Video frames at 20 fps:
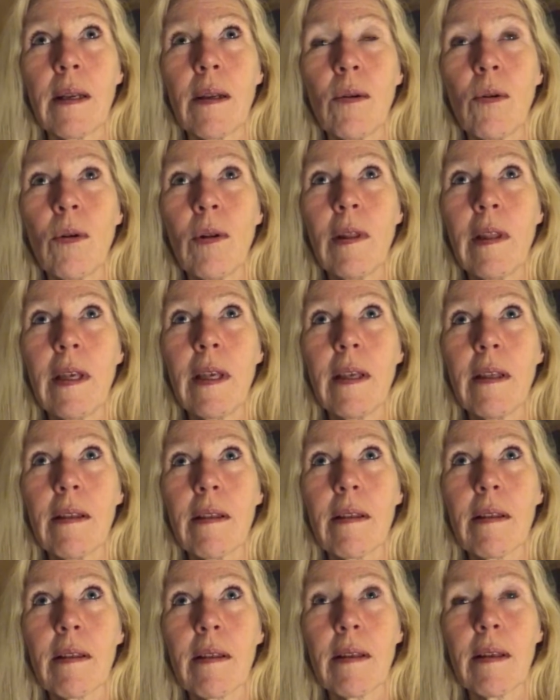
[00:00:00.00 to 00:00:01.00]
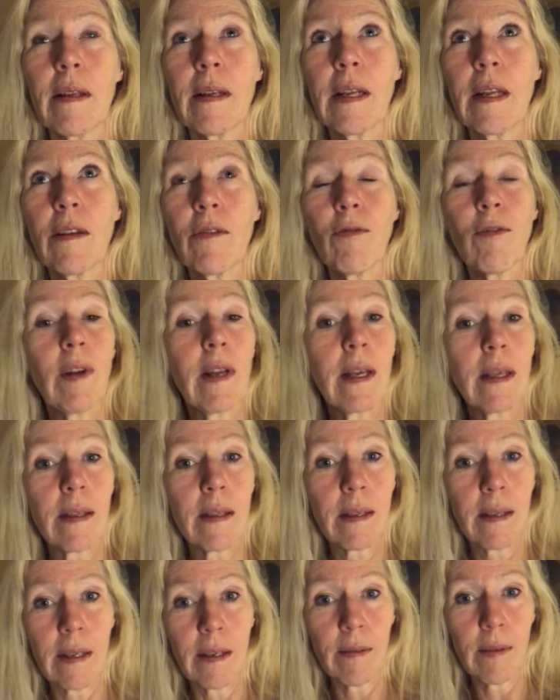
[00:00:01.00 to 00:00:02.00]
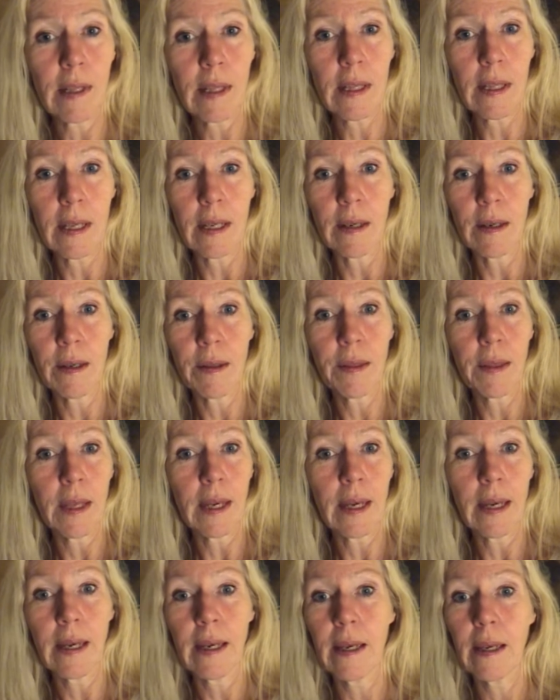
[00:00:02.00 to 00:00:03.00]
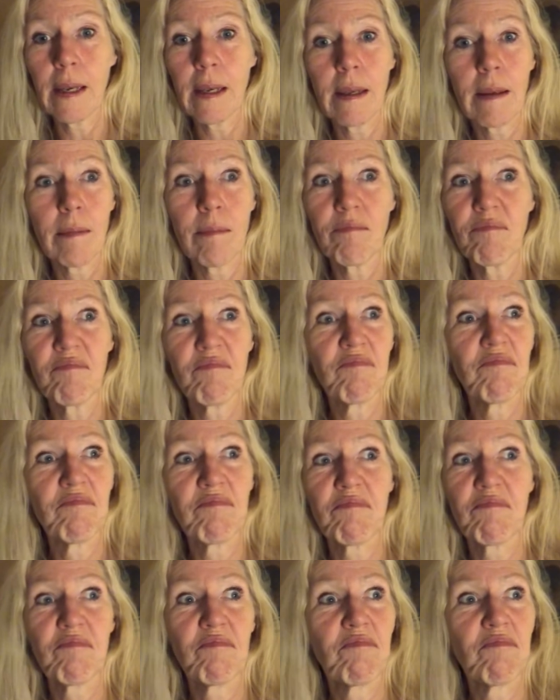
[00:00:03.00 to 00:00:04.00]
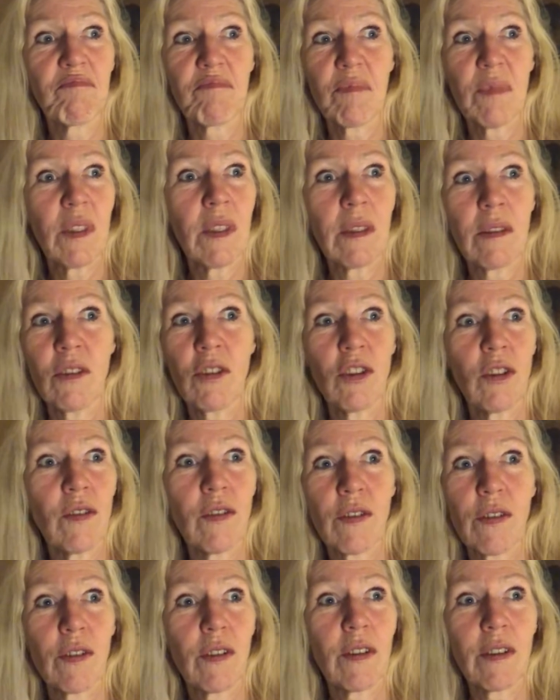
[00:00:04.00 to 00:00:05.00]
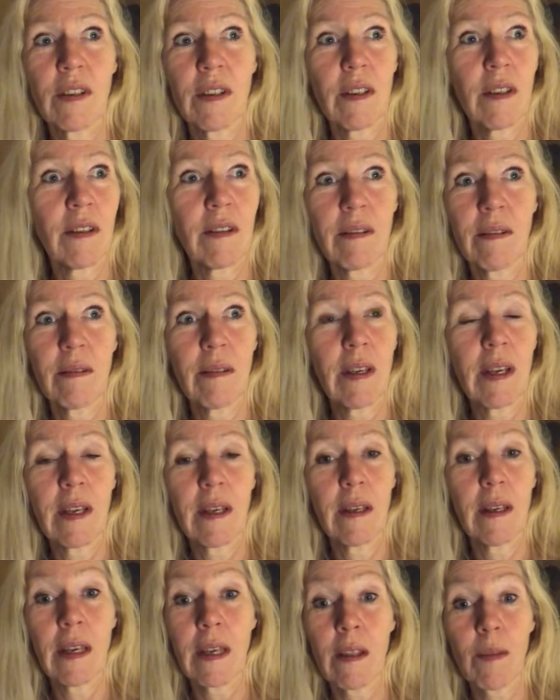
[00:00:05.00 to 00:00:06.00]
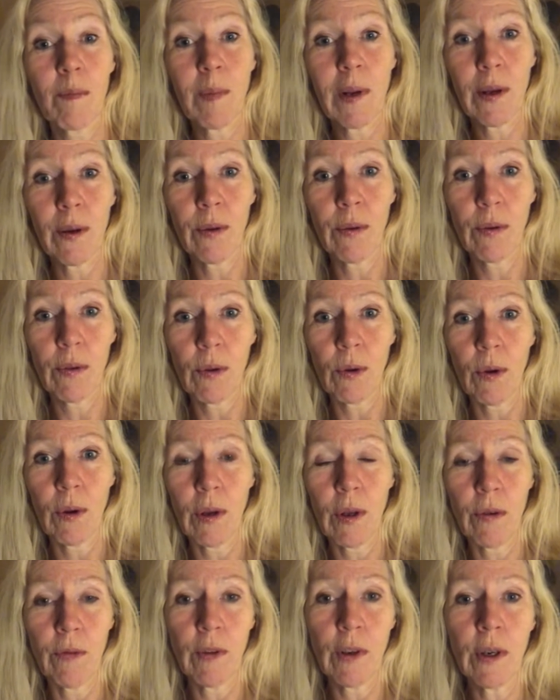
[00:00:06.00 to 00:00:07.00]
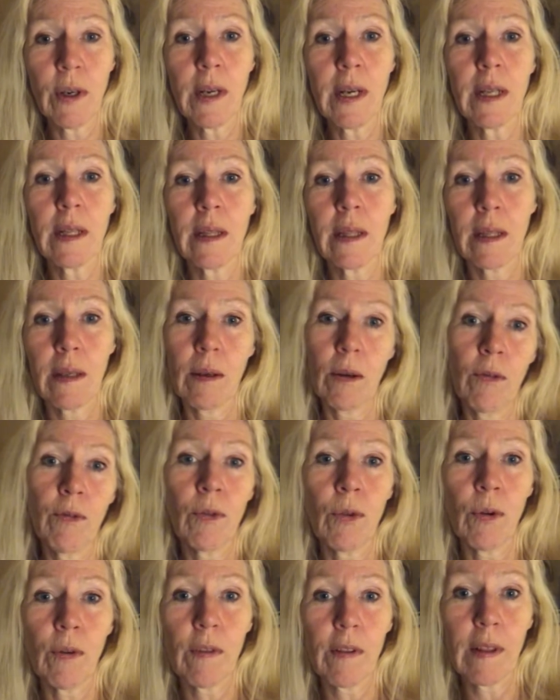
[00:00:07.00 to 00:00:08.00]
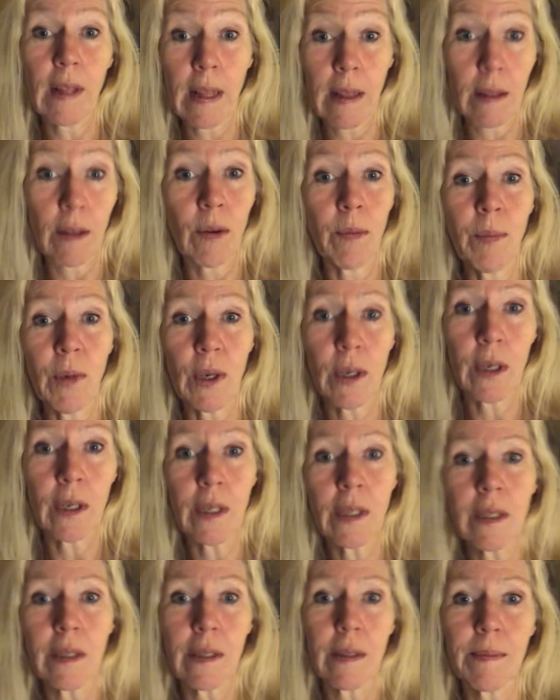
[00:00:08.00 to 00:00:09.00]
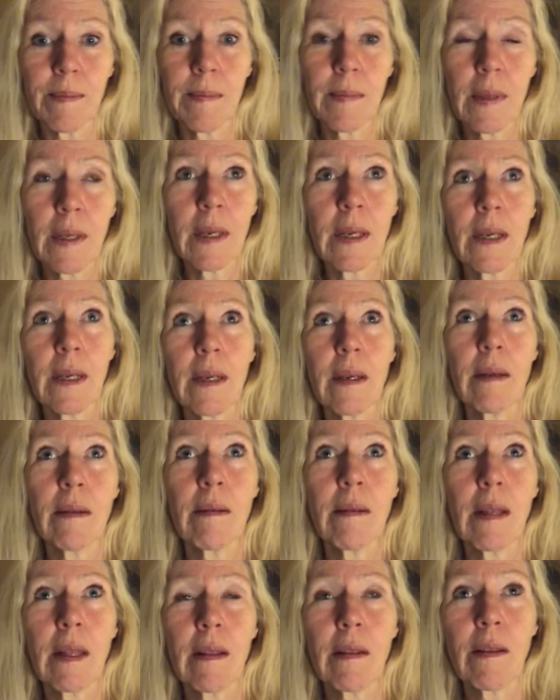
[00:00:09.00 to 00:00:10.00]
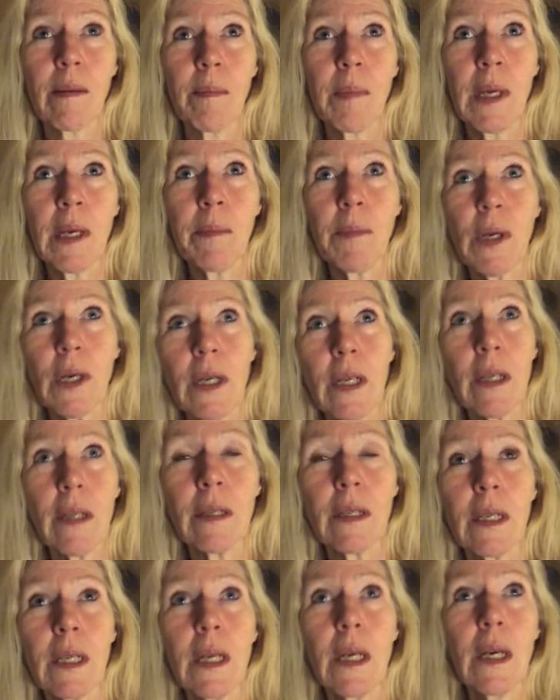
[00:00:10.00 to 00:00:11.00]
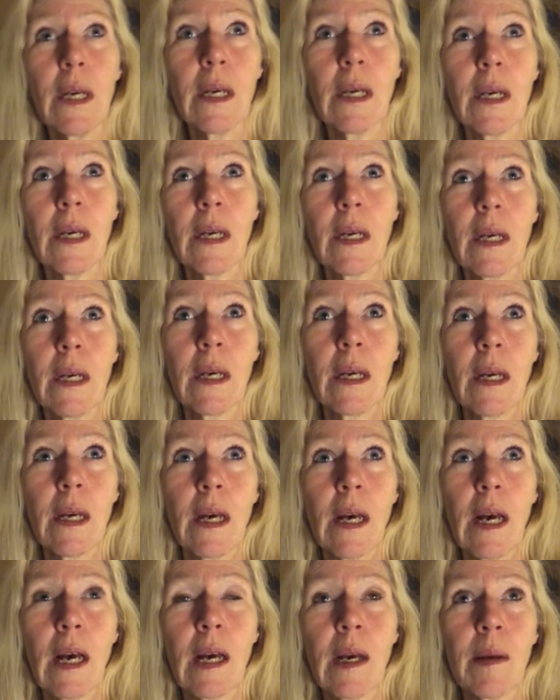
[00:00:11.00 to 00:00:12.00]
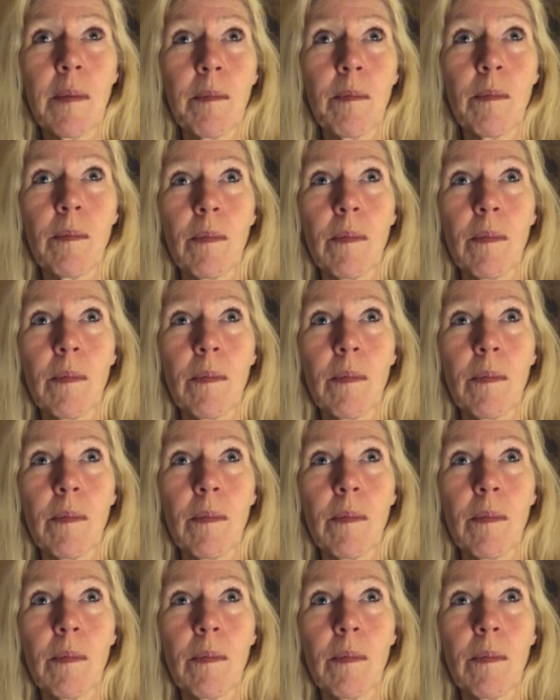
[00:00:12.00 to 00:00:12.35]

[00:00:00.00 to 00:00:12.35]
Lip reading: all these Netflix TV series thing just explodes all over. And of course that's a market, that's a big market. I